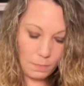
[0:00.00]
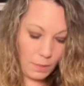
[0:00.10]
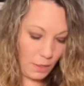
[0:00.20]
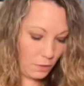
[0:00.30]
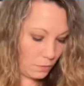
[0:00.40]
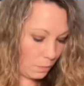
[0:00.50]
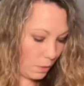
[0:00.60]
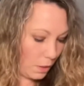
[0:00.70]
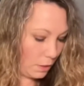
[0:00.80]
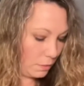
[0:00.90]
Page of
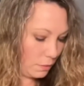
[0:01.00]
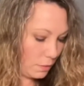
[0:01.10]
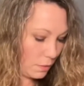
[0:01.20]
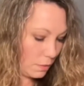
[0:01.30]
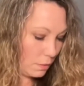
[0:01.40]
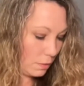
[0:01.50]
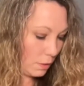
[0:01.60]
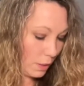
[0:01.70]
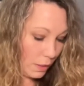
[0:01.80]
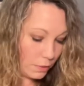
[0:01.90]
Wands,
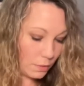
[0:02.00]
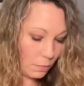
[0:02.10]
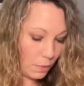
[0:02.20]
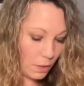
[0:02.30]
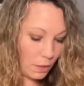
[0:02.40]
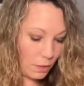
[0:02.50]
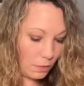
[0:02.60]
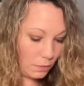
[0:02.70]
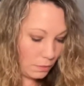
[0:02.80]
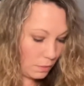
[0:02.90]
Ace of
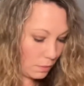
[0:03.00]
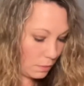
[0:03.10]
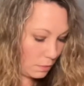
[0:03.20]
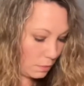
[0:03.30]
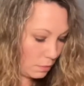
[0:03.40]
Wands,